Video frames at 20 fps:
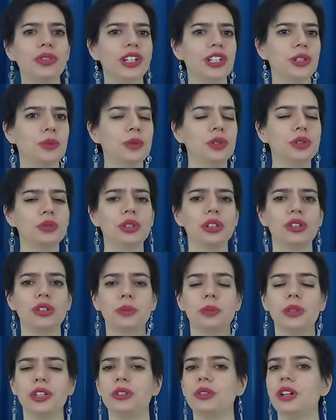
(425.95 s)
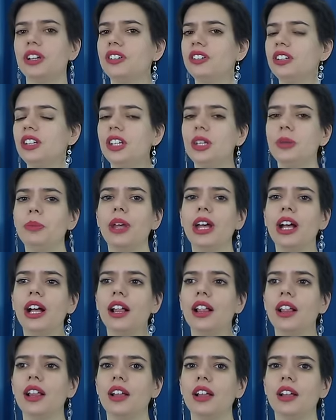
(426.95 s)
Facebook, Twitter, Pinterest,
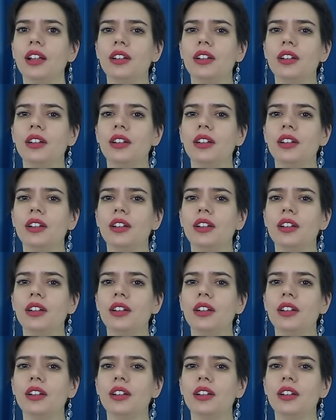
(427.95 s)
email,